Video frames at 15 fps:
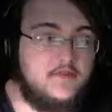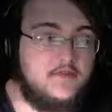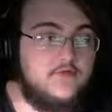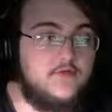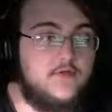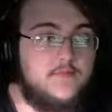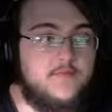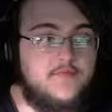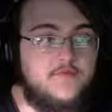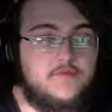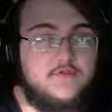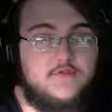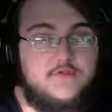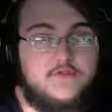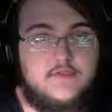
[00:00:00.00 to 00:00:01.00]
I do hope you've
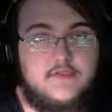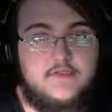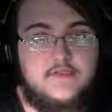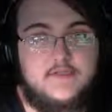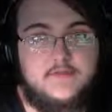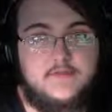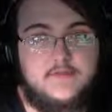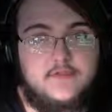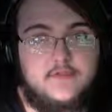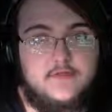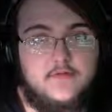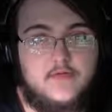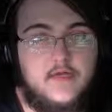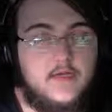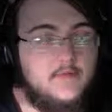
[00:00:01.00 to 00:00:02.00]
enjoyed today's
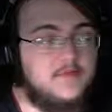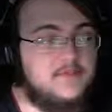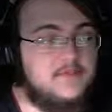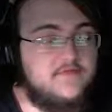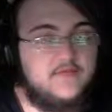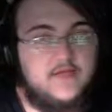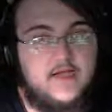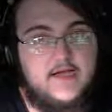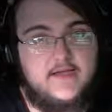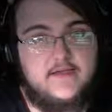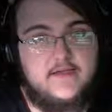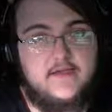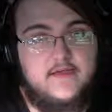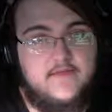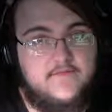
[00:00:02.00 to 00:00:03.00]
episode. Please leave a
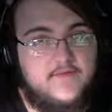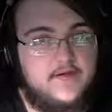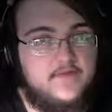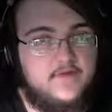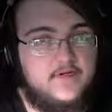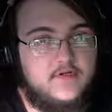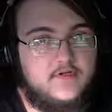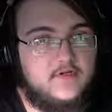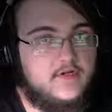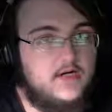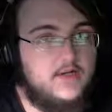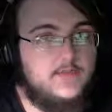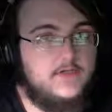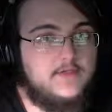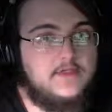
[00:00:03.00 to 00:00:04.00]
like, favorite it,
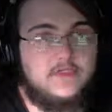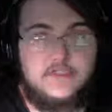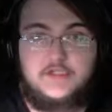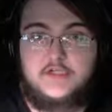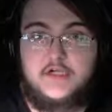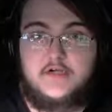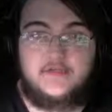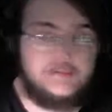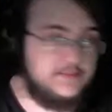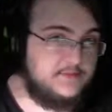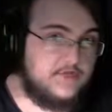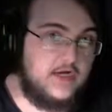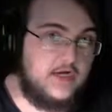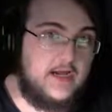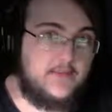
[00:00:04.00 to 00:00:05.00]
comment, share, and
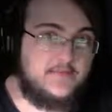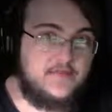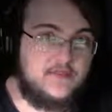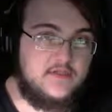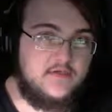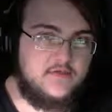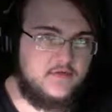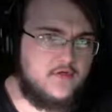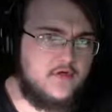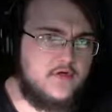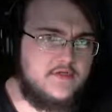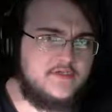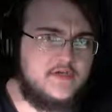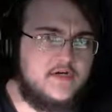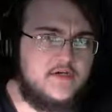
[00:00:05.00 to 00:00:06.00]
subscribe to the Guild of
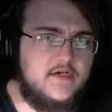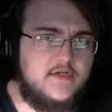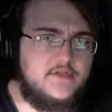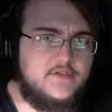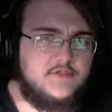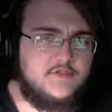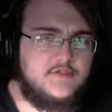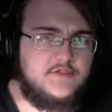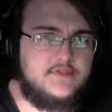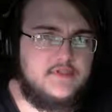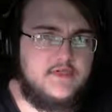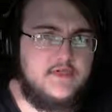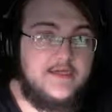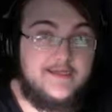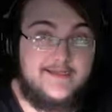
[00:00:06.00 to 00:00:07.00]
Glorious
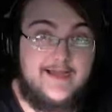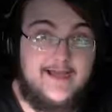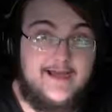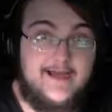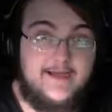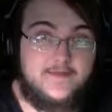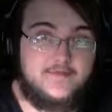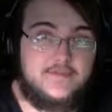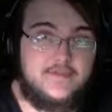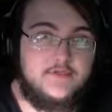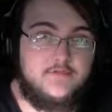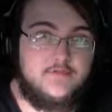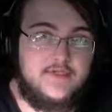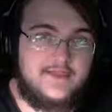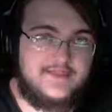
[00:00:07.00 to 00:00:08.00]
Gargantuans. And I will see
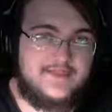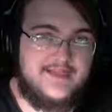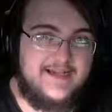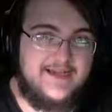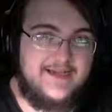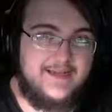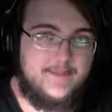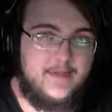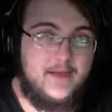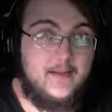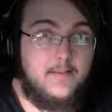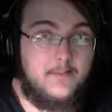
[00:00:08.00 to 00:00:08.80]
you next time.